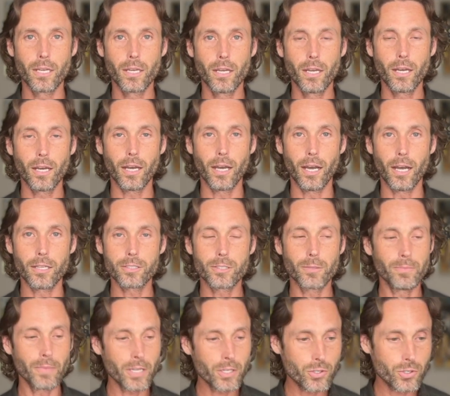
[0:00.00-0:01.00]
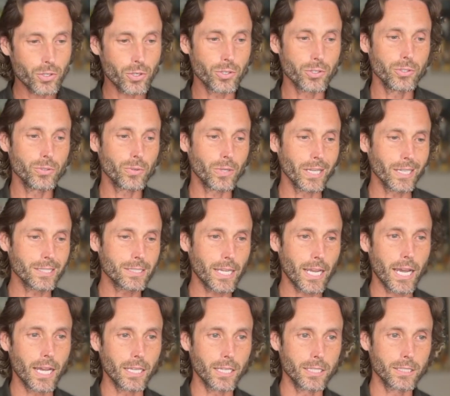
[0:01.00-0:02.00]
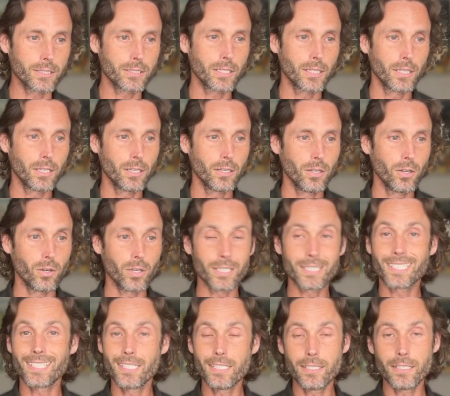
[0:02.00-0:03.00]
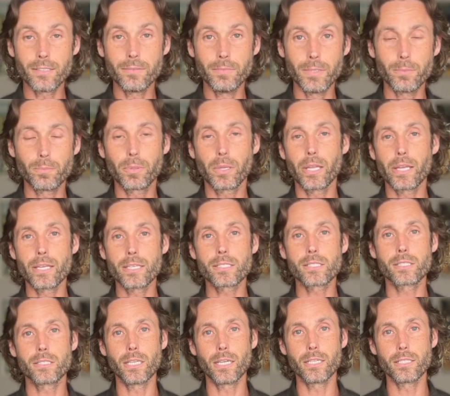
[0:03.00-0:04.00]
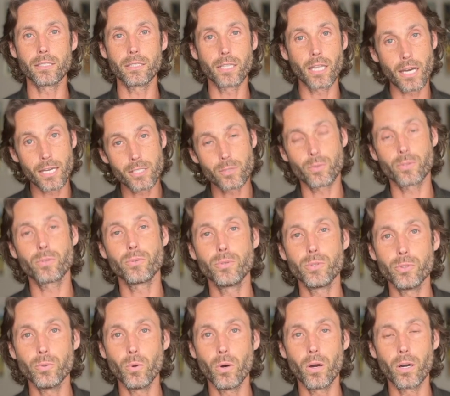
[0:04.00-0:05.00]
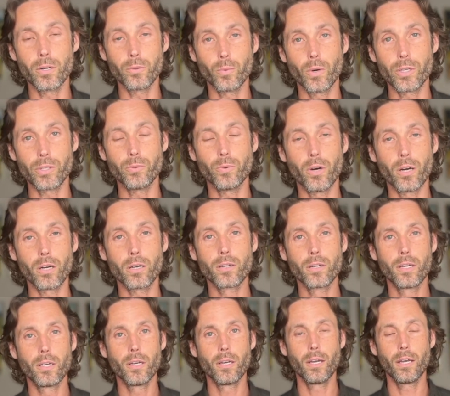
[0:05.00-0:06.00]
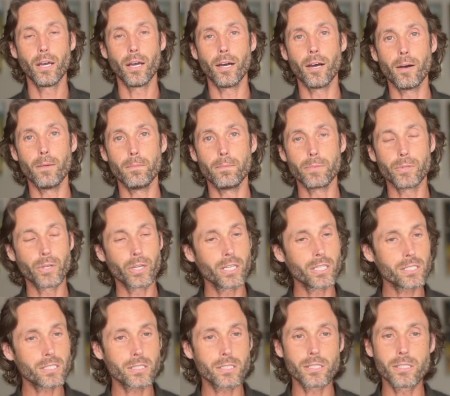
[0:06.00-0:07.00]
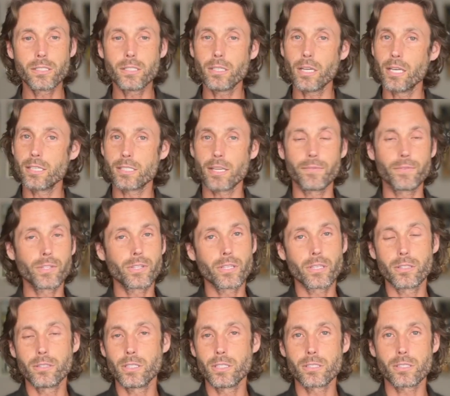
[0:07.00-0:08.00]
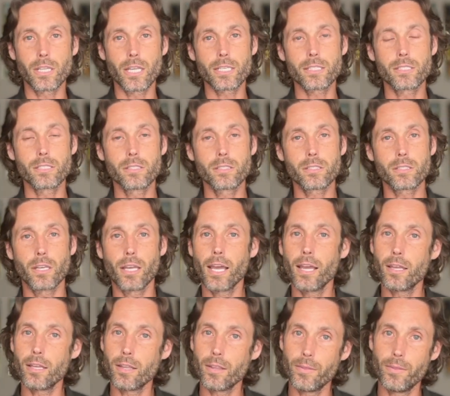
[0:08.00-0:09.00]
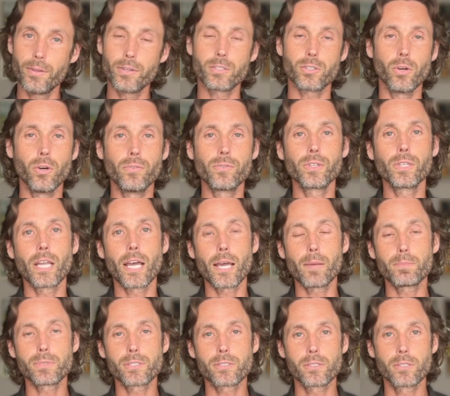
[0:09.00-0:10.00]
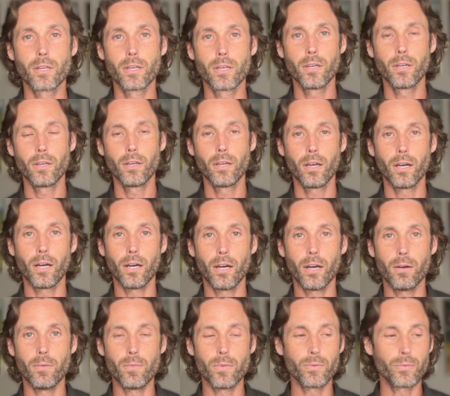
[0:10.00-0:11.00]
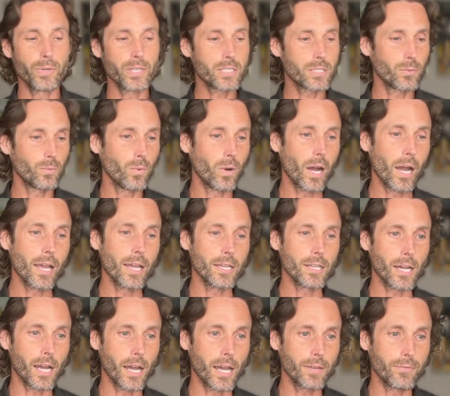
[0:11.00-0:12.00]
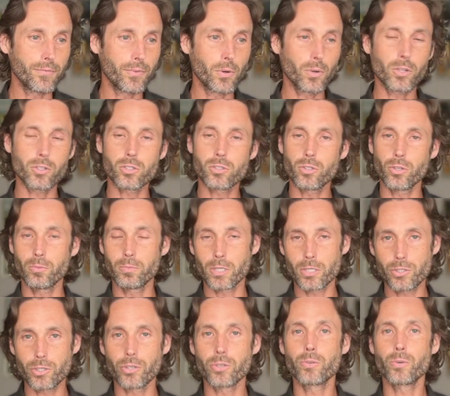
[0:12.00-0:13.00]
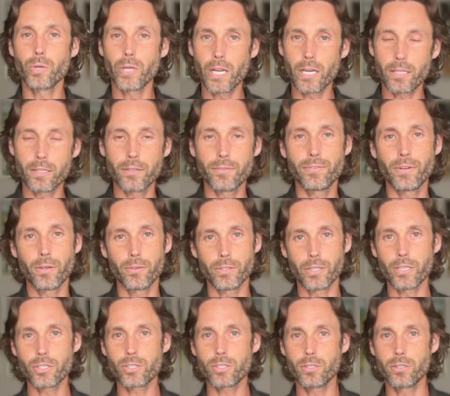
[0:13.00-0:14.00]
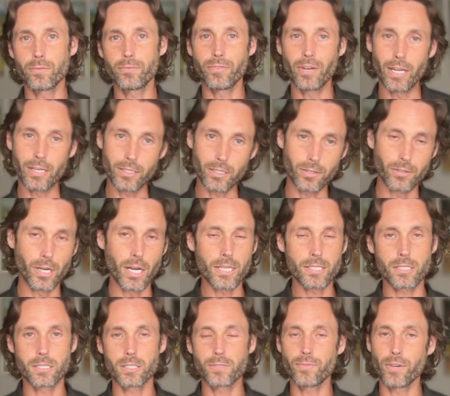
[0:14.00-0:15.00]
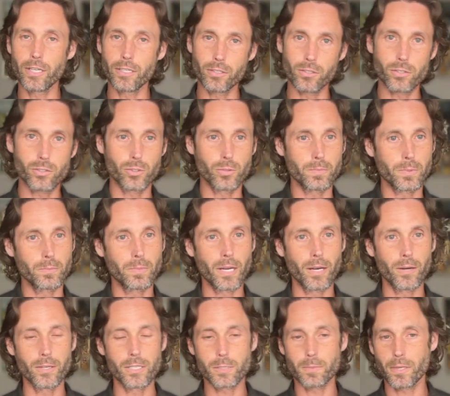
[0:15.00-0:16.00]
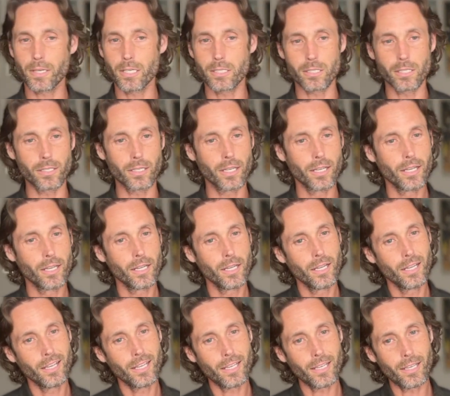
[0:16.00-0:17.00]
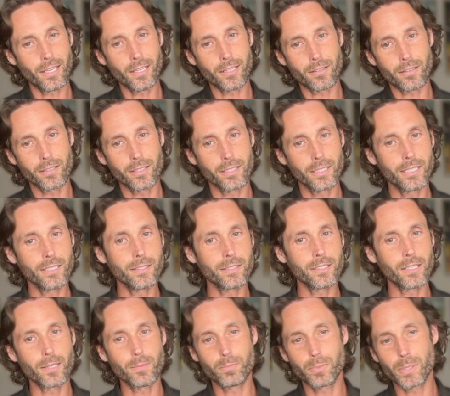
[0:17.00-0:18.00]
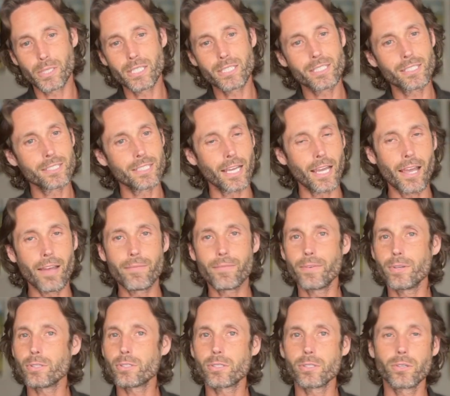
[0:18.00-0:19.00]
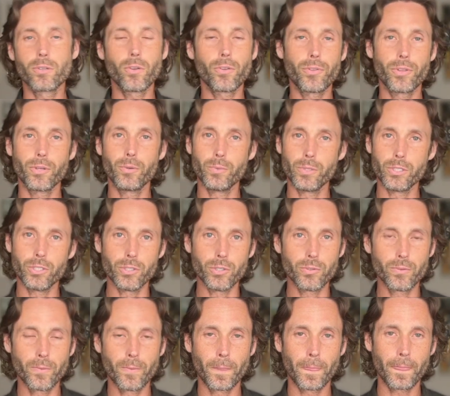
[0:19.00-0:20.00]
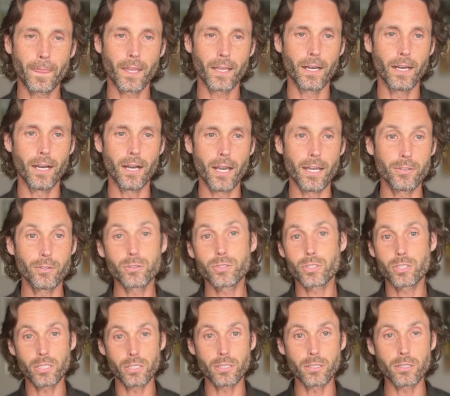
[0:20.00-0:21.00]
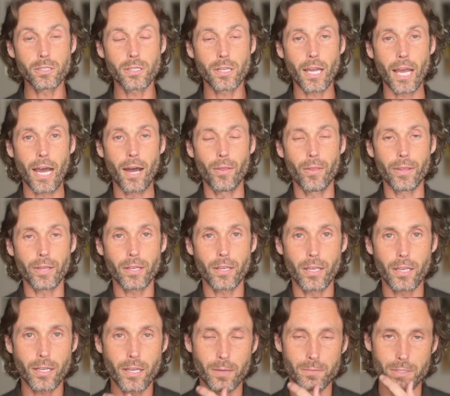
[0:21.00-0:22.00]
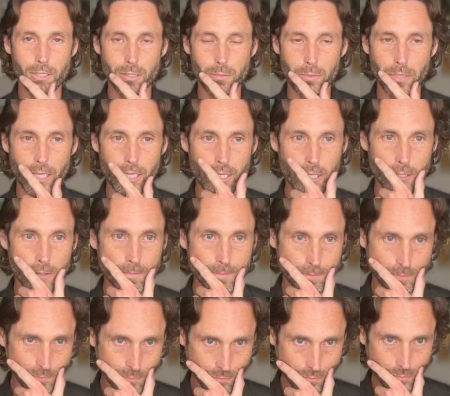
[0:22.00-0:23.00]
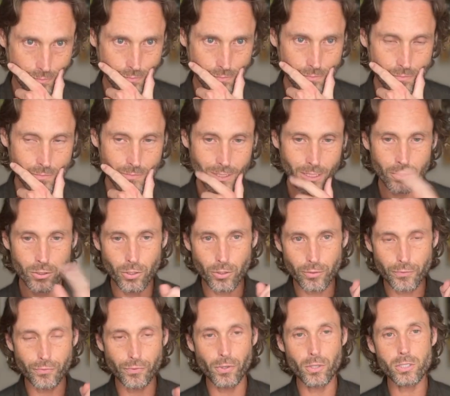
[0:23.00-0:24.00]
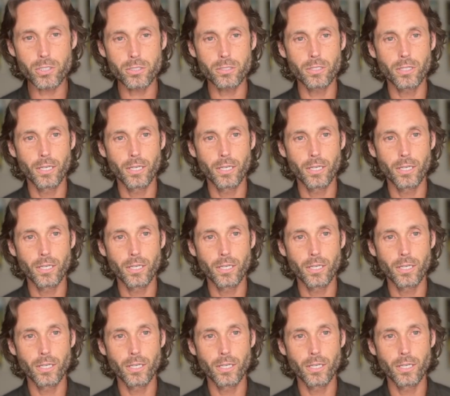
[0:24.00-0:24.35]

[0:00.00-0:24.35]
to make sure you get talent or a team in place that it aligns with who you are and what you are. You're going to see, as everything in these lessons, there's overlaps. The reason why I focus so much on creating the foundation, finding your essence, finding your superpower is because it bleeds into every single thing we do. And you'll see how it comes into play here. So the first